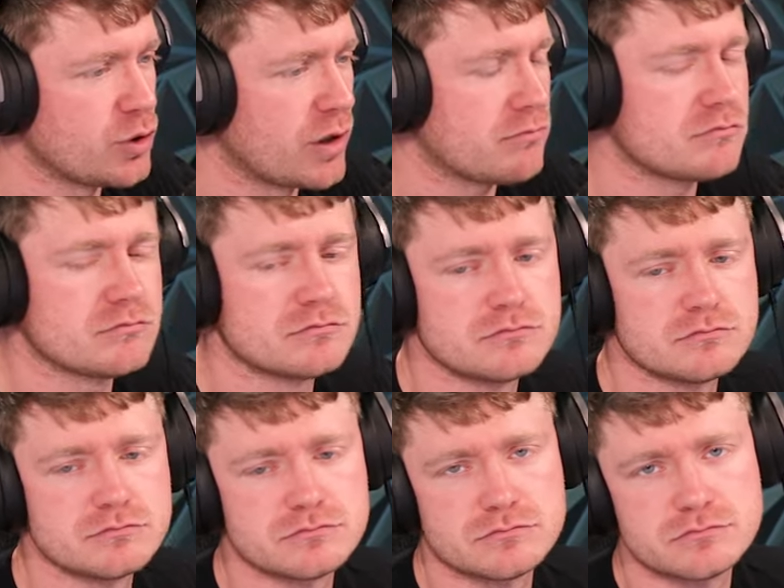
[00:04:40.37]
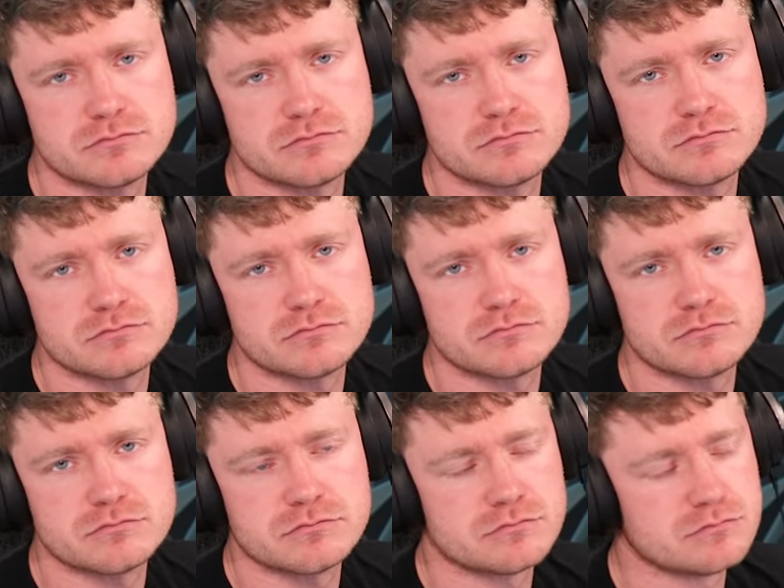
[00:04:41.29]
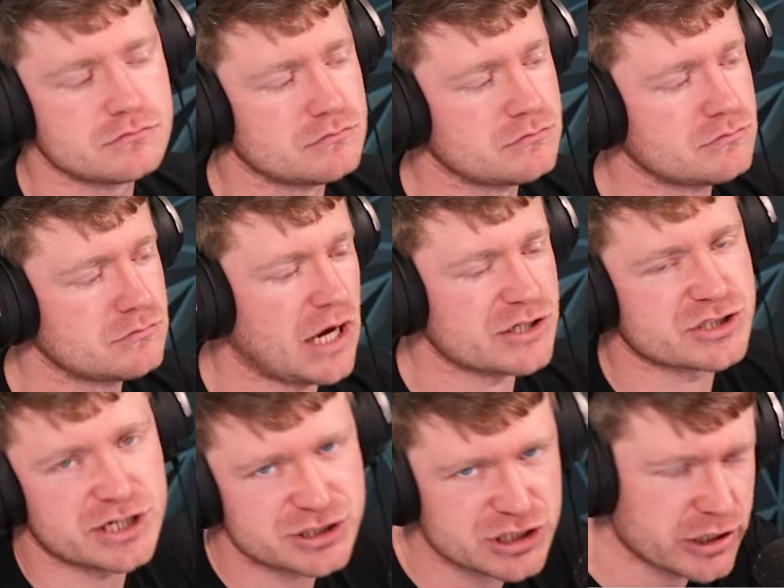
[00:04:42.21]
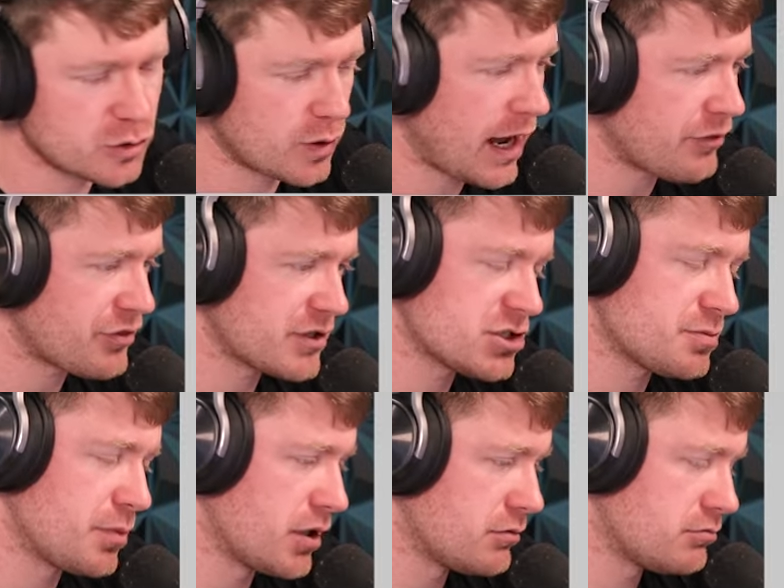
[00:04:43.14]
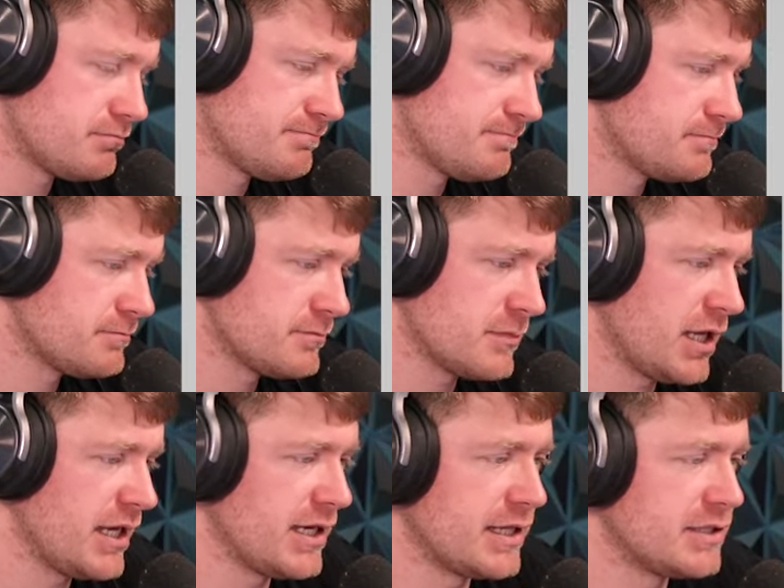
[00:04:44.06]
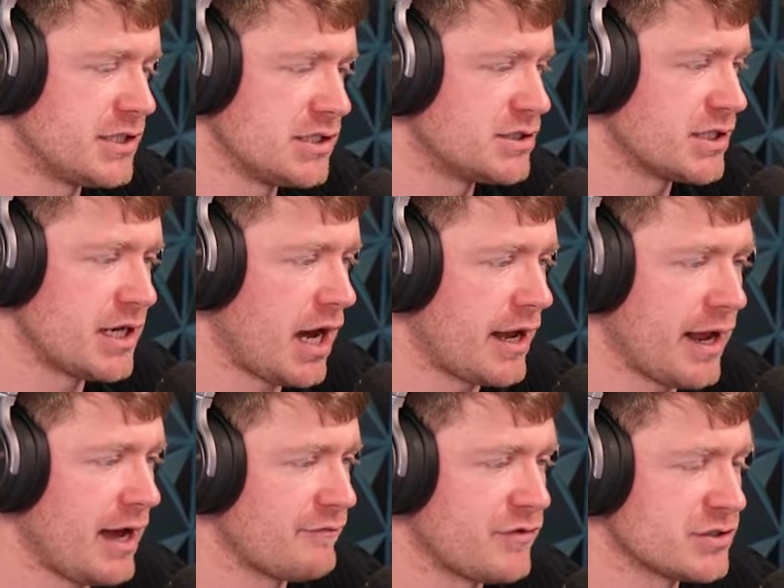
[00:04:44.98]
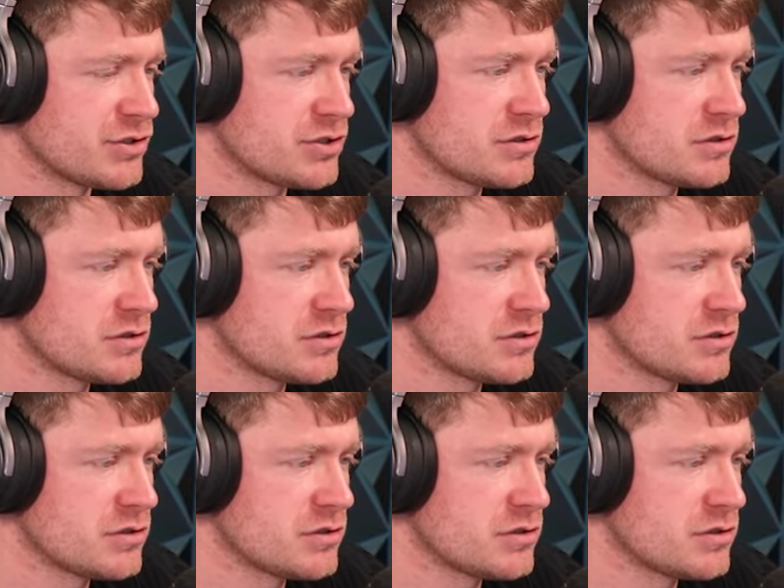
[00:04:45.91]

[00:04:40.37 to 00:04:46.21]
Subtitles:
I was gonna say you got this, but he indeed did not have this.